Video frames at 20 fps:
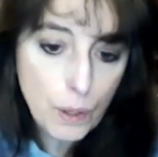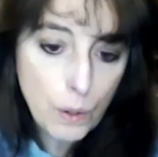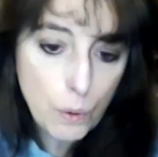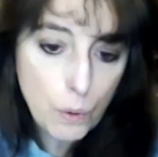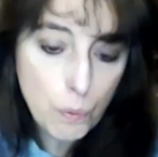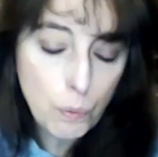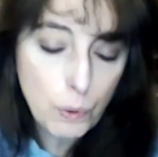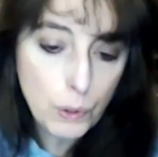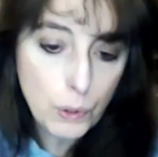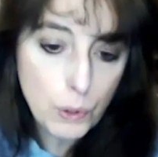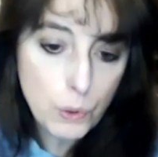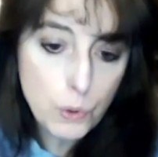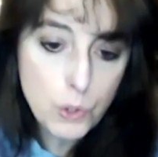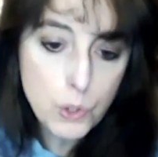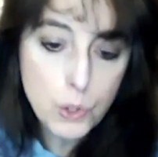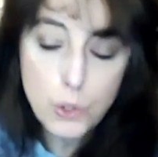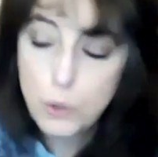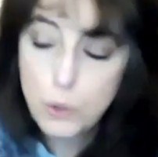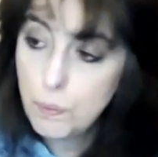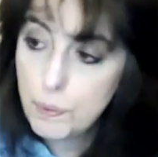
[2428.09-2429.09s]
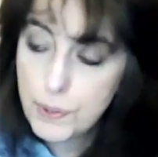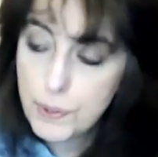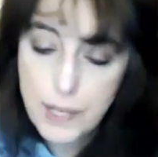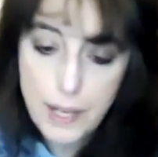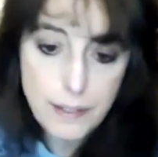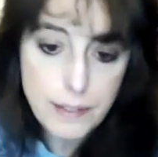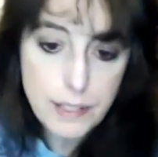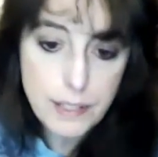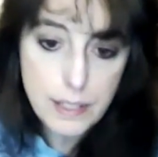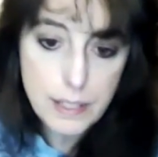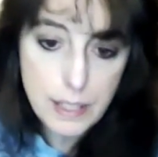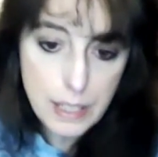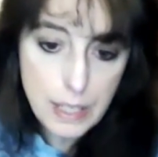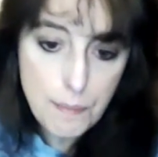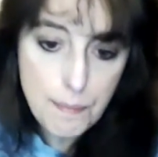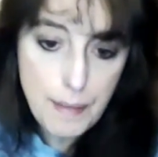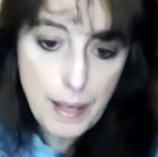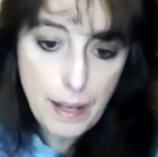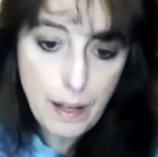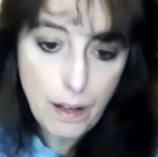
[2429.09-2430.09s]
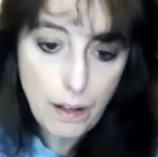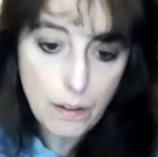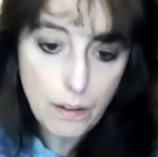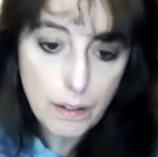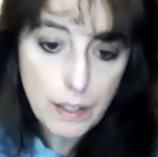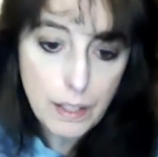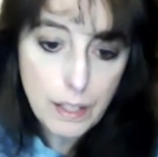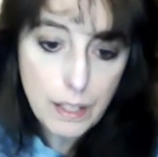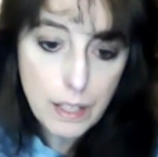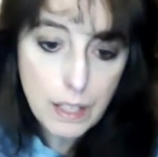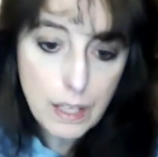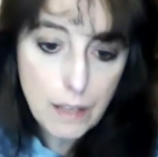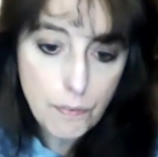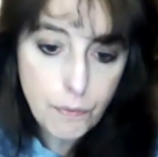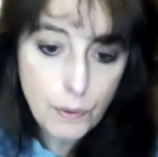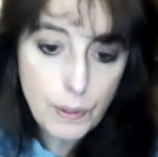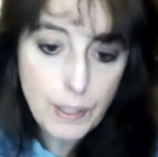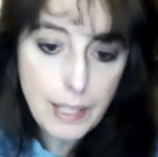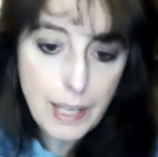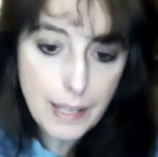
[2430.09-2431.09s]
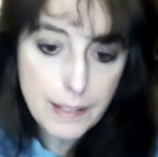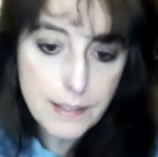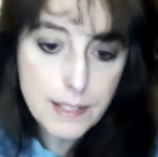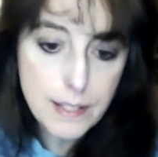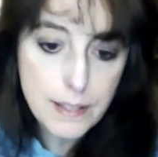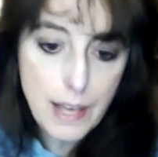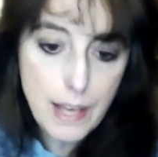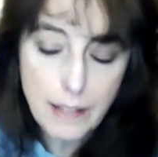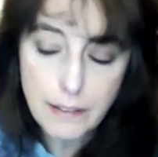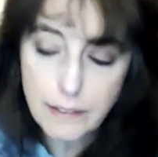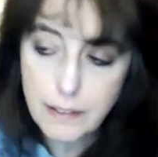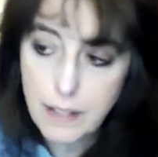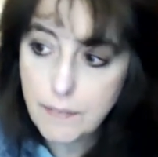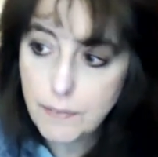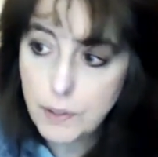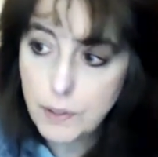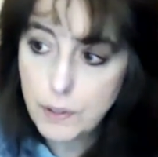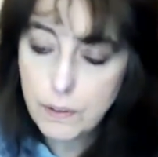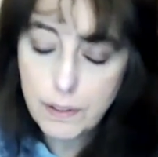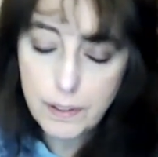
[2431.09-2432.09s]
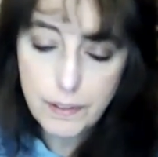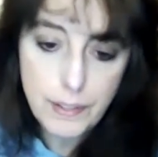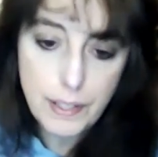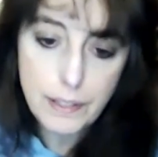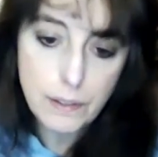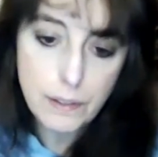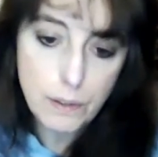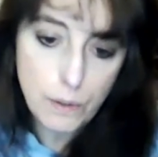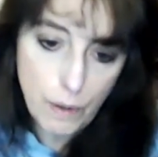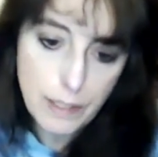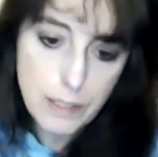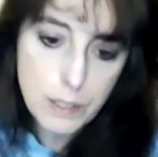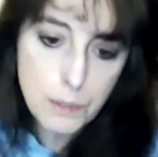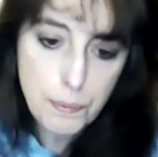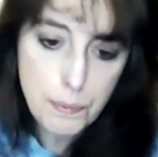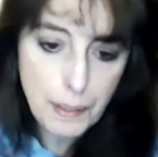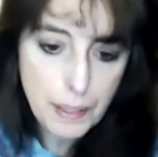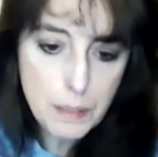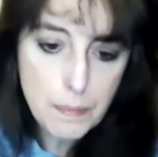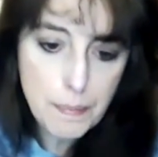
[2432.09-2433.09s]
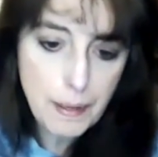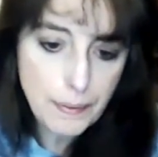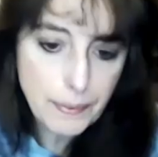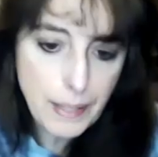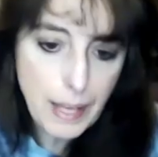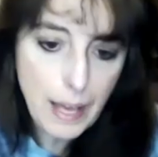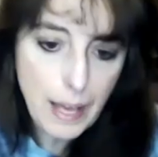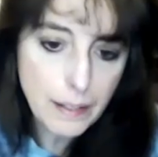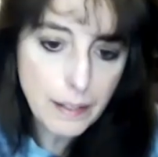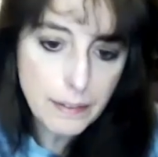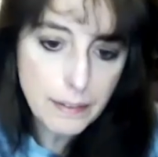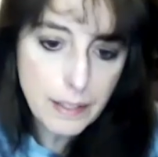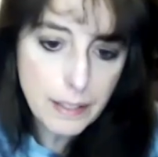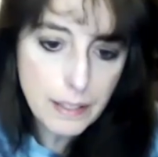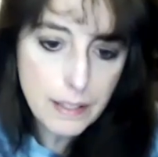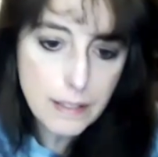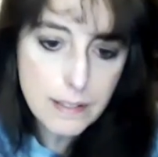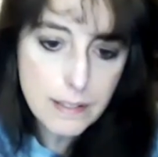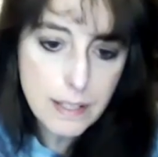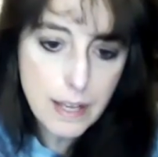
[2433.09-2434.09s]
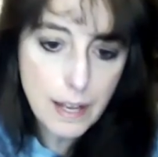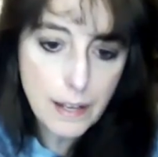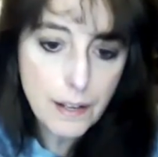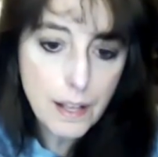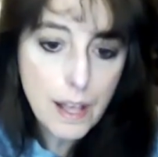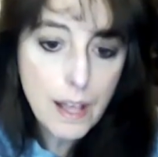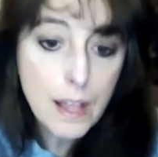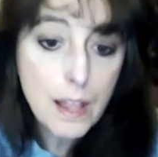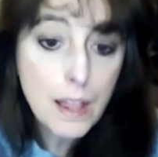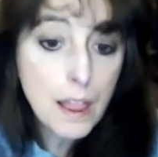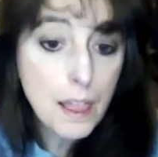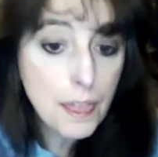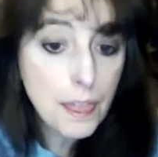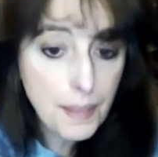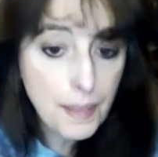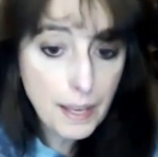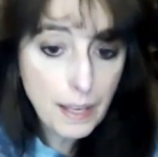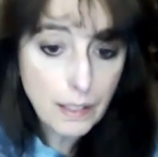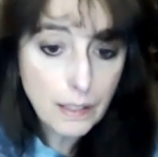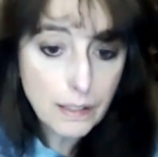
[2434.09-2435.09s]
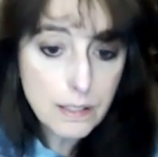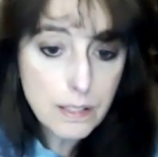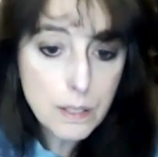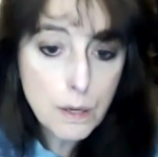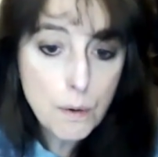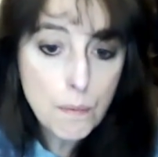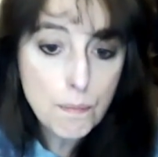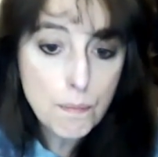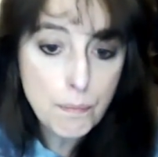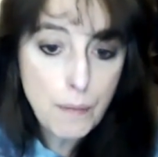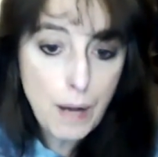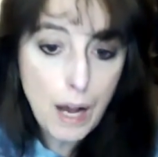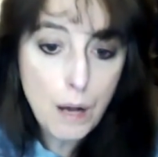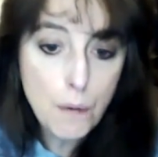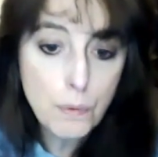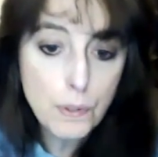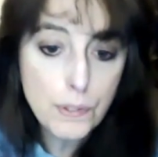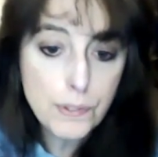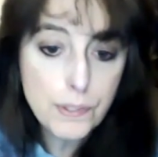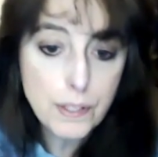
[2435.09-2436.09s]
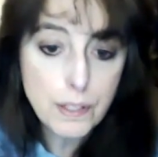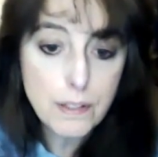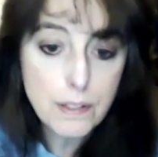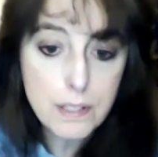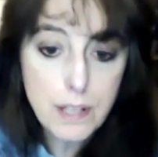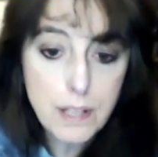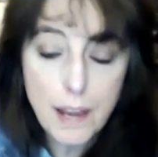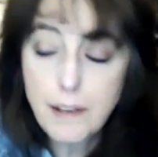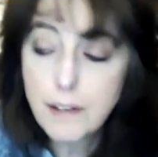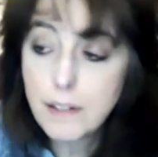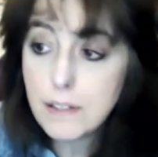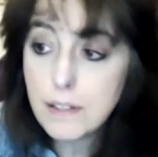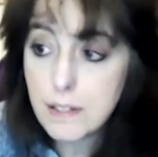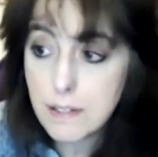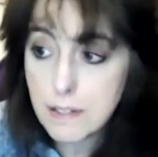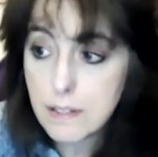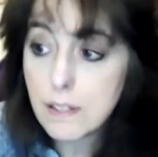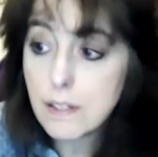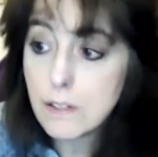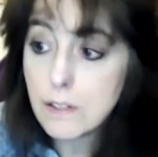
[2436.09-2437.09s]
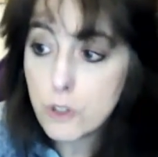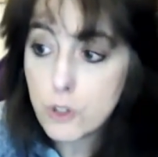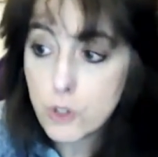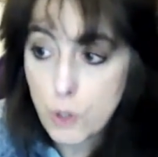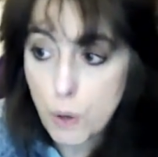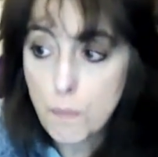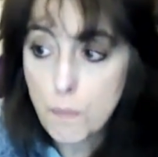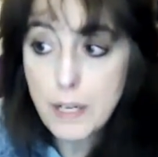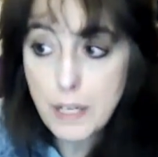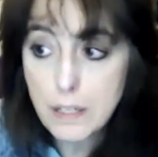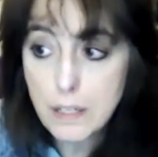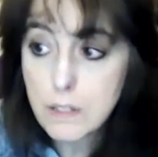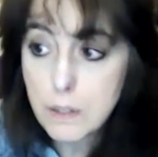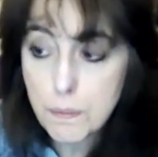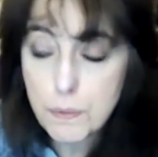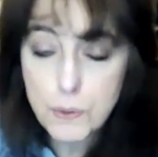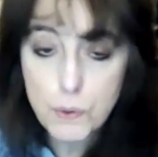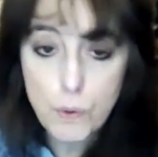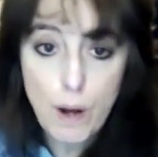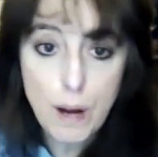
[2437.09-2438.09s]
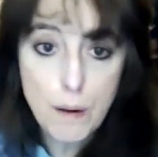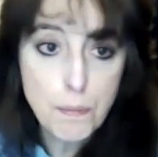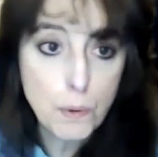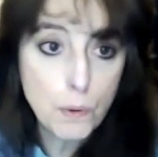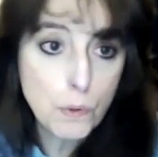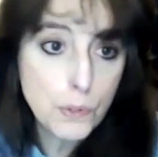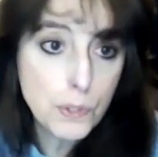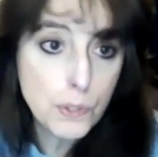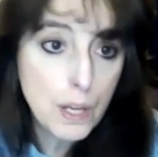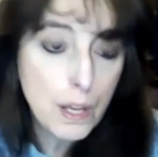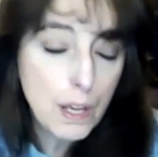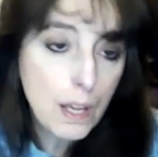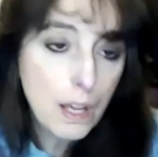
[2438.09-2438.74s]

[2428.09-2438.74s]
Will YouTube send an email if we get to that level? And then, I explained about that. And then he said, thanks. Mom was excited to see so many subscribers.